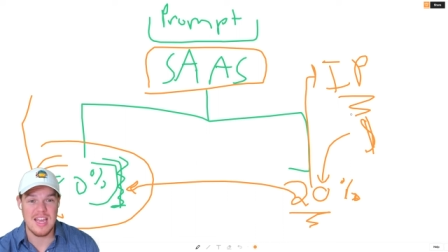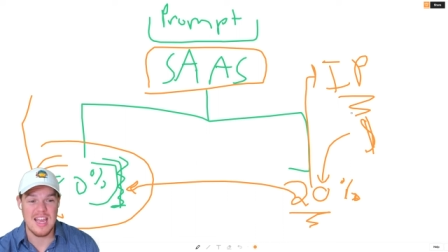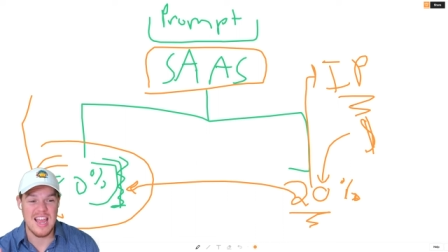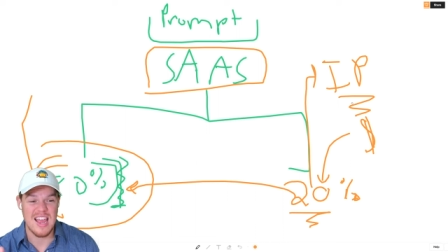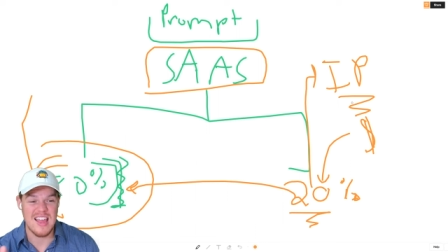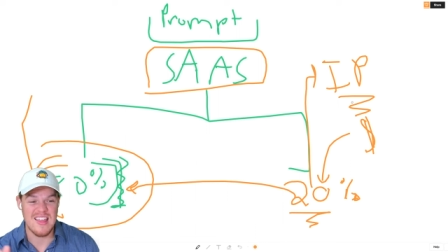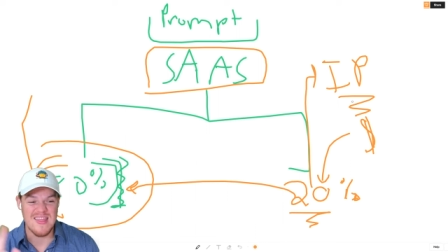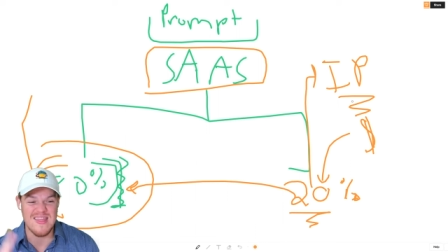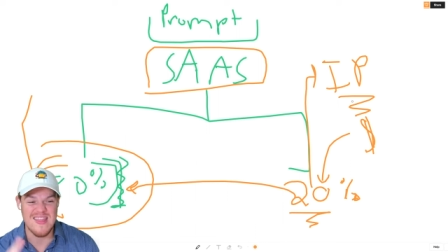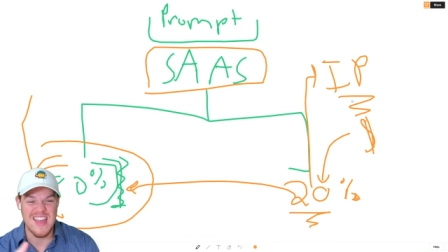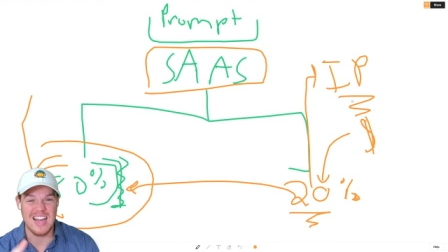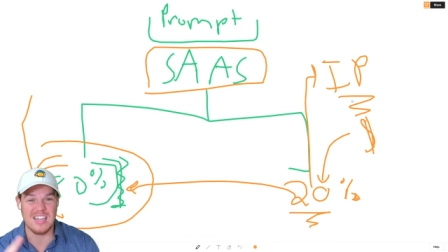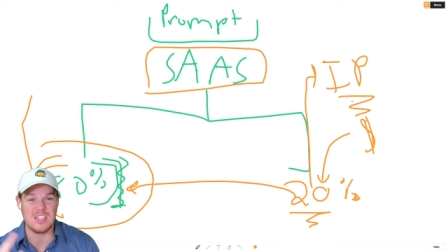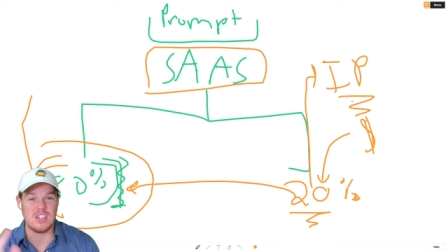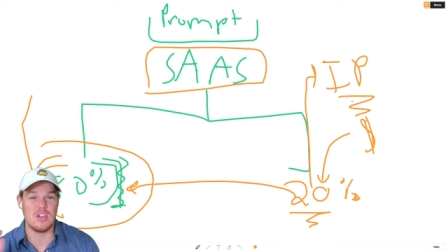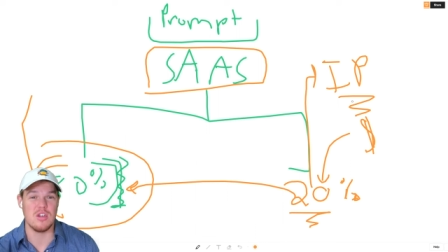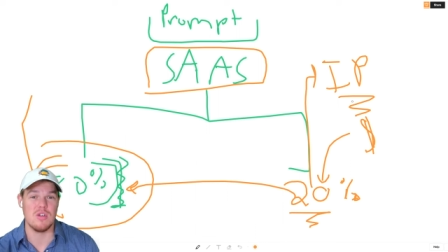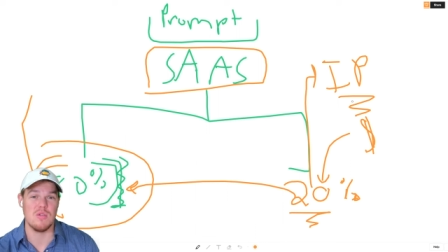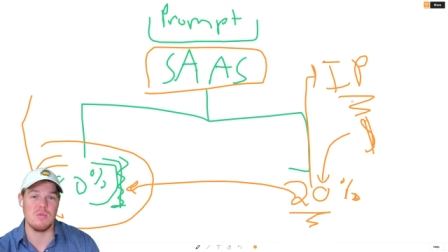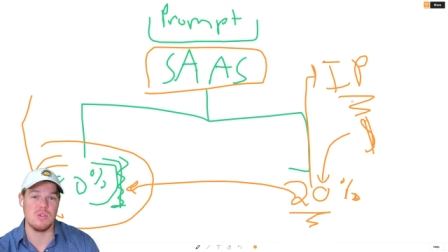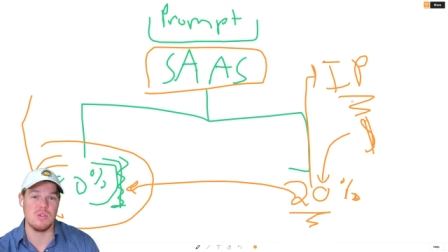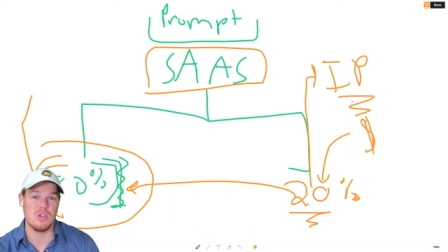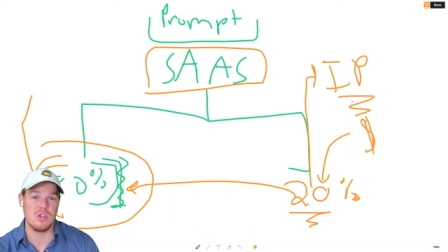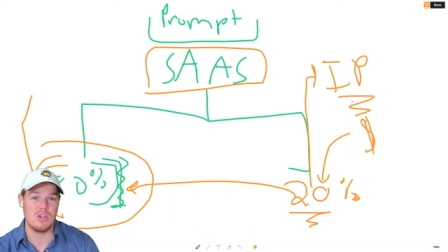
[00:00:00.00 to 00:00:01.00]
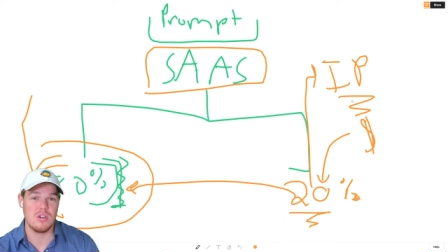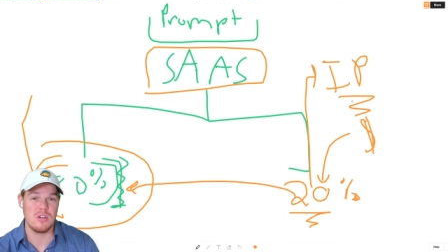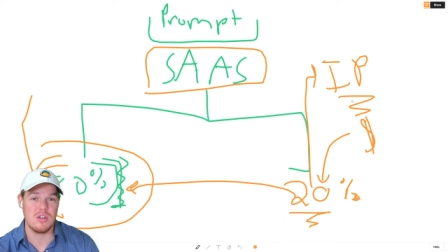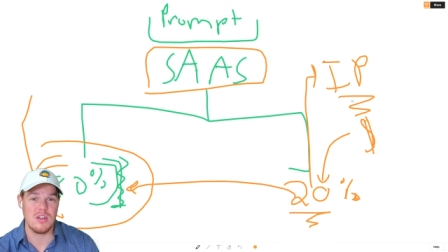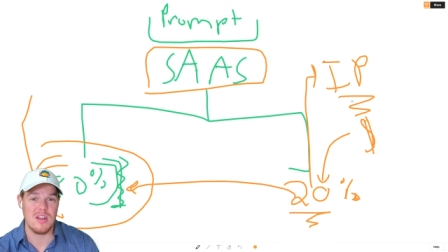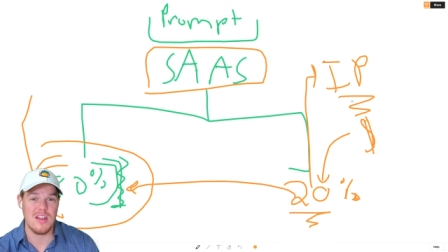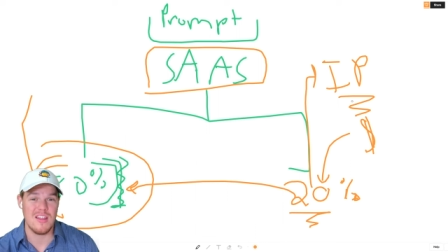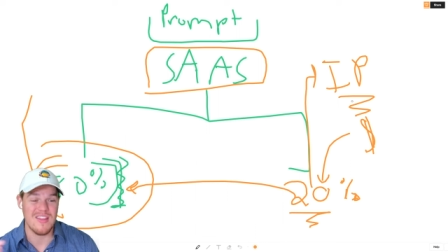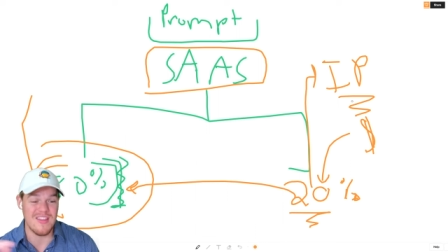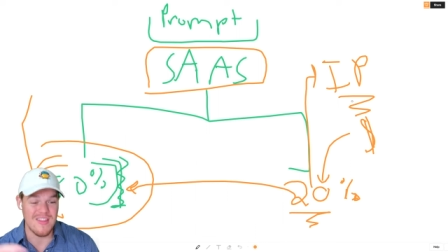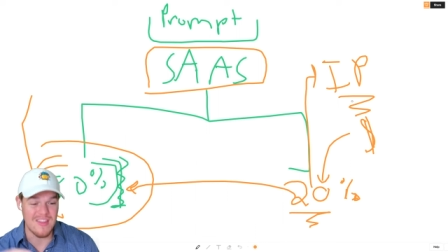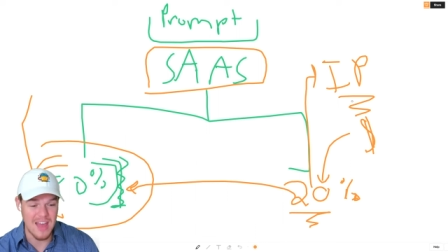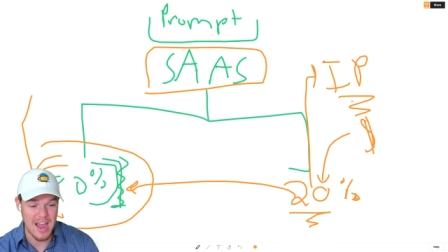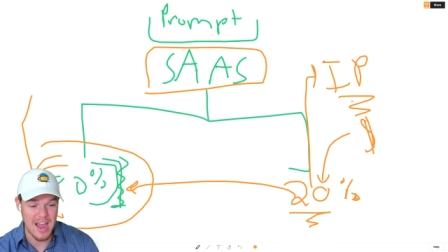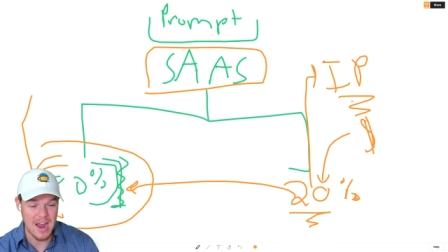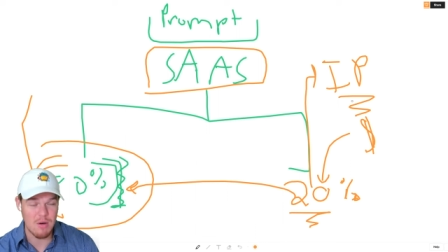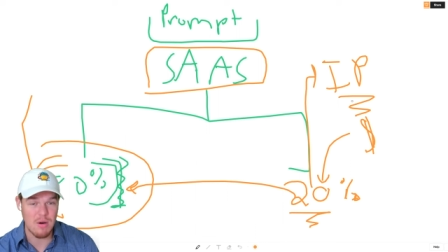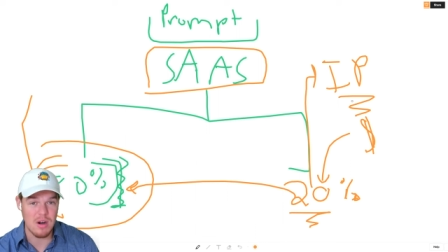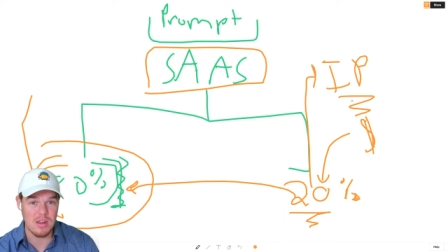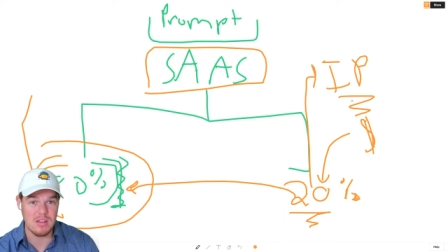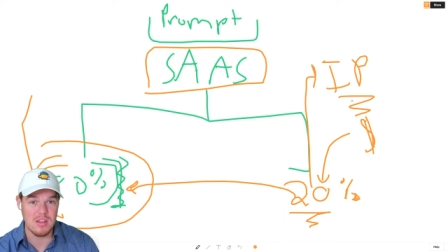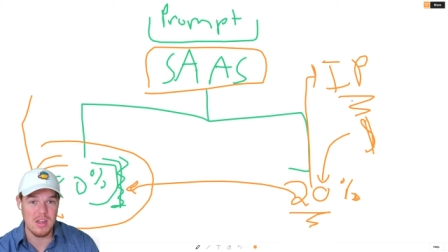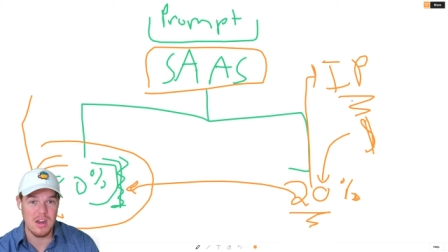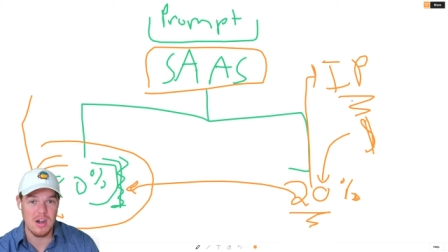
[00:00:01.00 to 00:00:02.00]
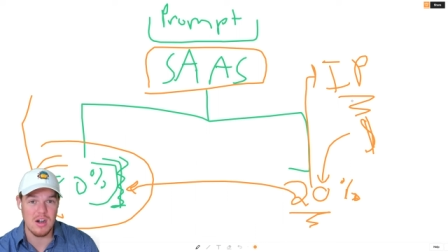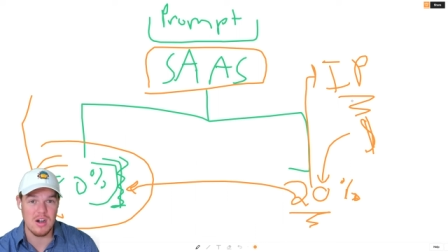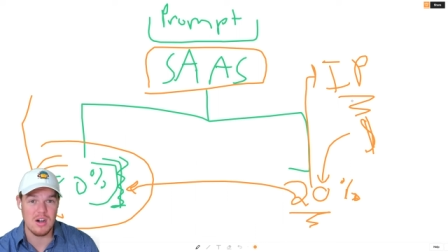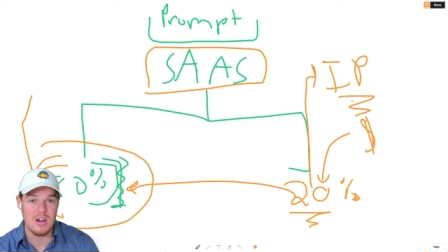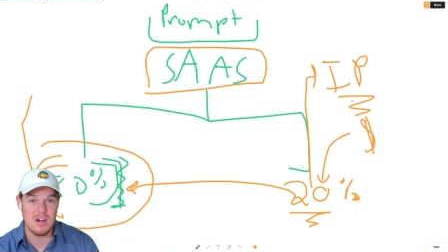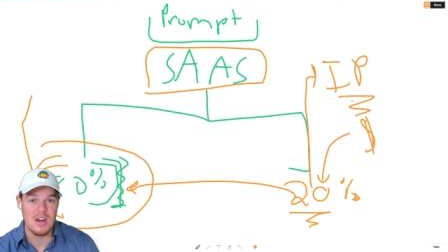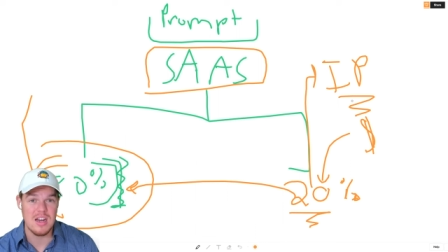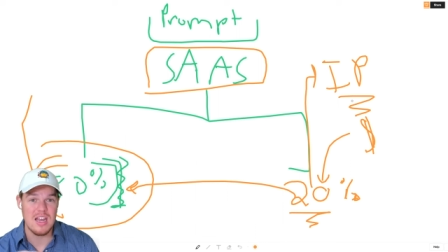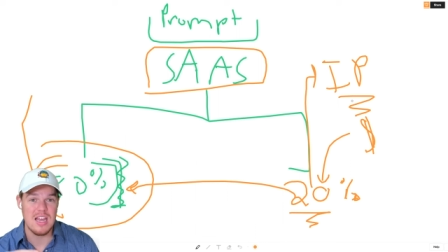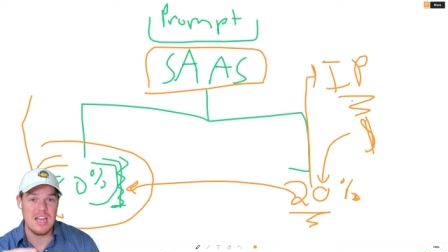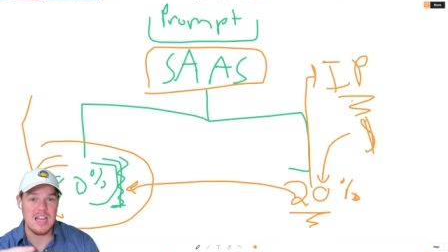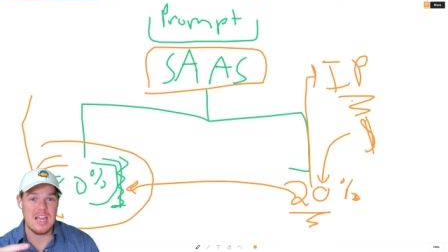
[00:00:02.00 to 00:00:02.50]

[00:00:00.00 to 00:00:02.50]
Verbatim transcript: and that's huge that right there